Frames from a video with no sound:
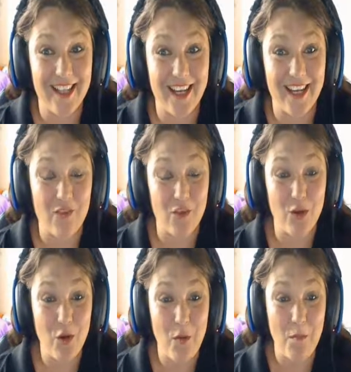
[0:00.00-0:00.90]
Like, if
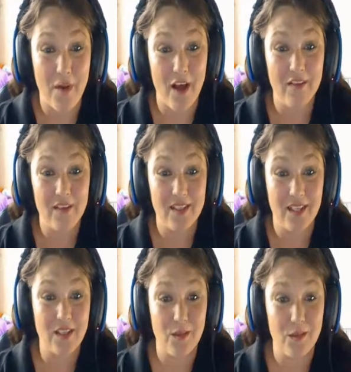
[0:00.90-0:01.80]
you go above the
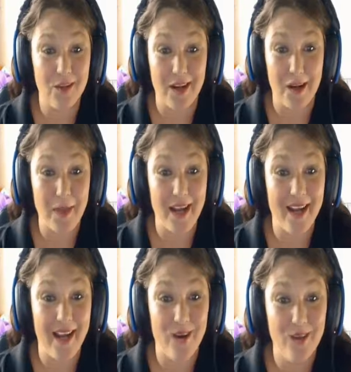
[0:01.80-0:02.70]
decibel that I'm
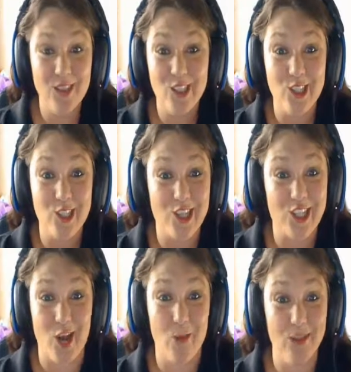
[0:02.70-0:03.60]
at now,
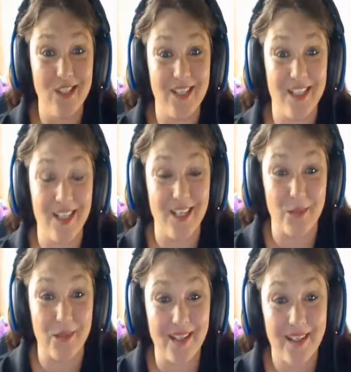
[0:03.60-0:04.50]
someone's going to
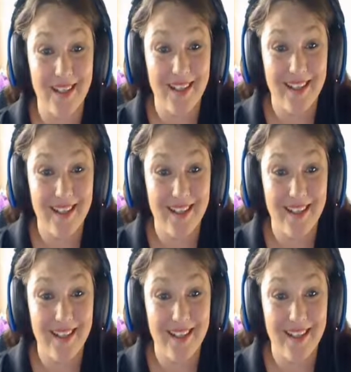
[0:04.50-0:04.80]
hear me.